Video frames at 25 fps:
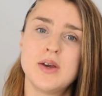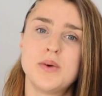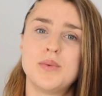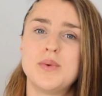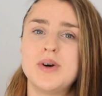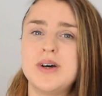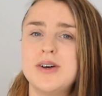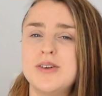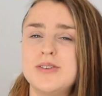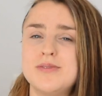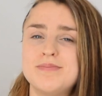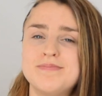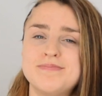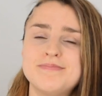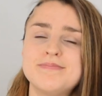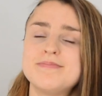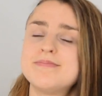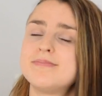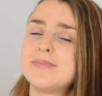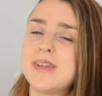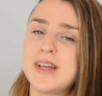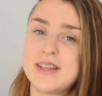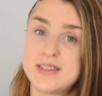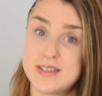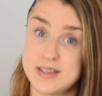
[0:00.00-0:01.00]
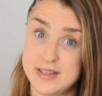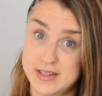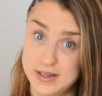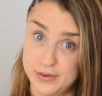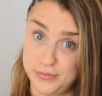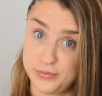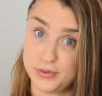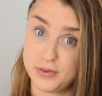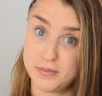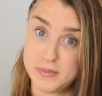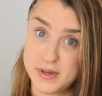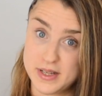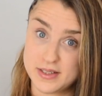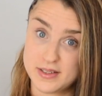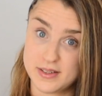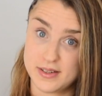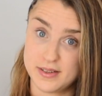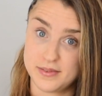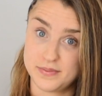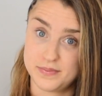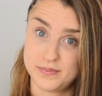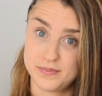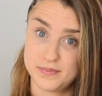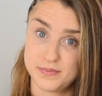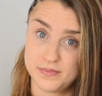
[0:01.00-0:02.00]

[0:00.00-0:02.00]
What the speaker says: well, that's a different matter.